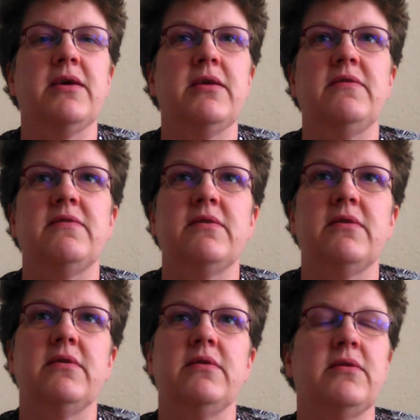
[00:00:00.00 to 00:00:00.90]
It's
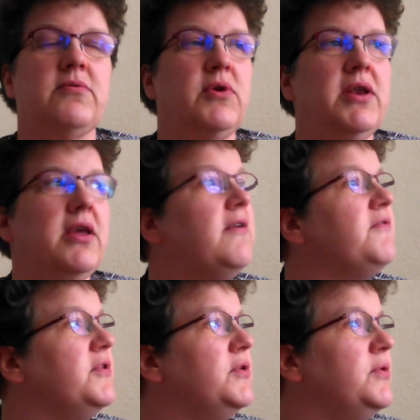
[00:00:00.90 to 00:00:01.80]
3 in the
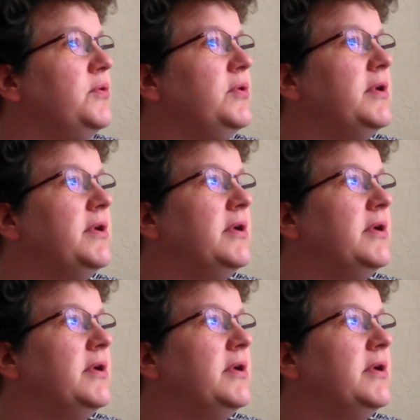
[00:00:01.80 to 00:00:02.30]
afternoon.